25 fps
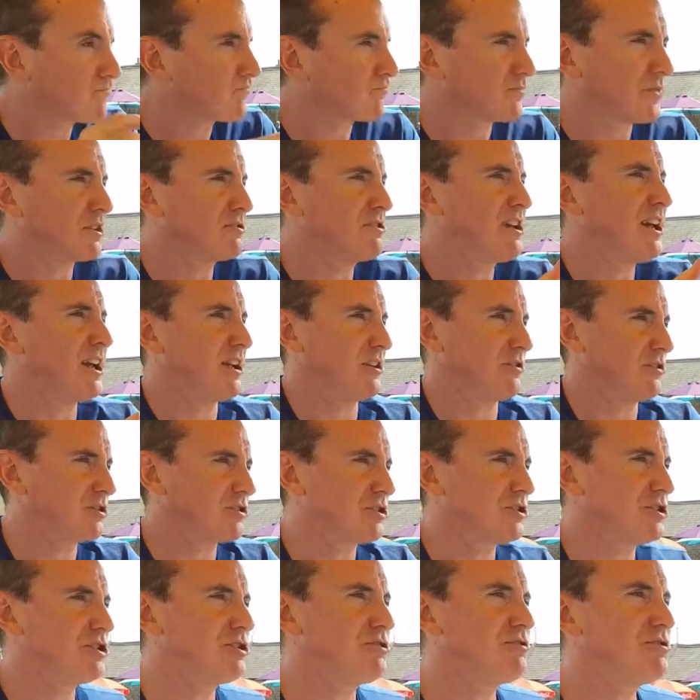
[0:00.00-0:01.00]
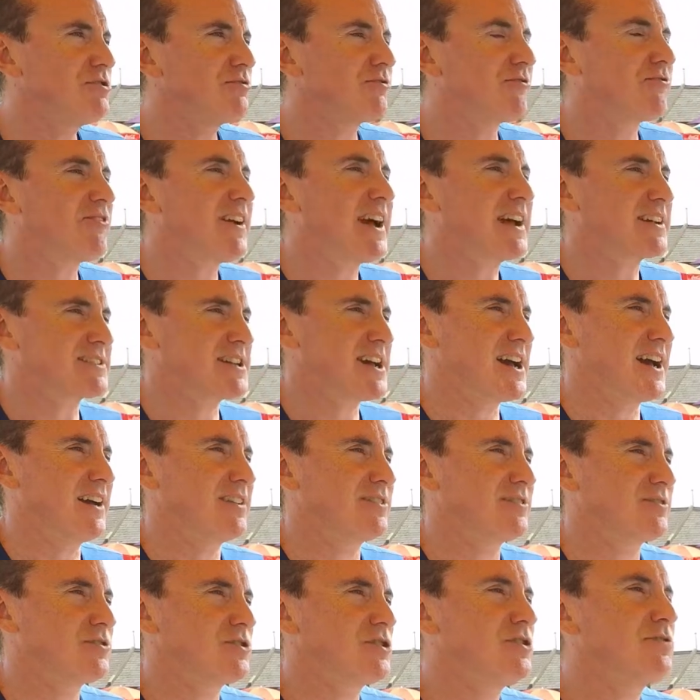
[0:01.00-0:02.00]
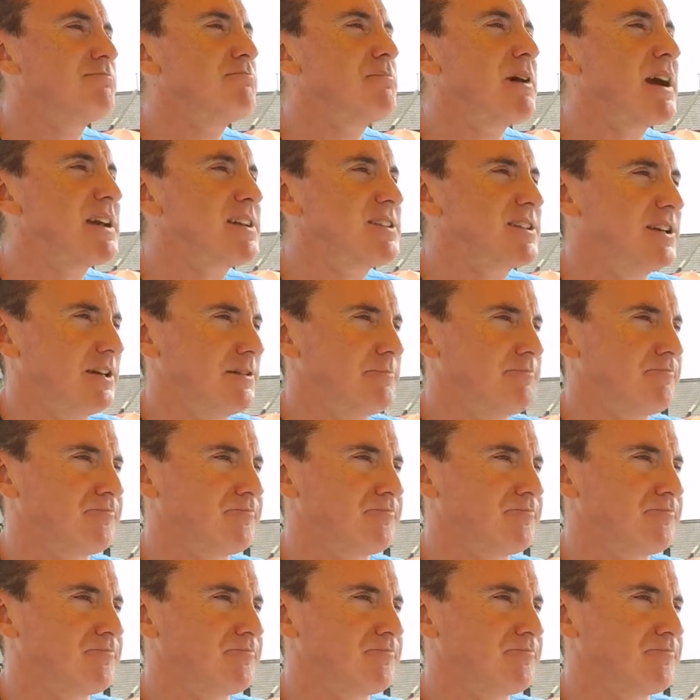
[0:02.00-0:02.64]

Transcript: Yeah, look at you, you're fat cat. You've made it.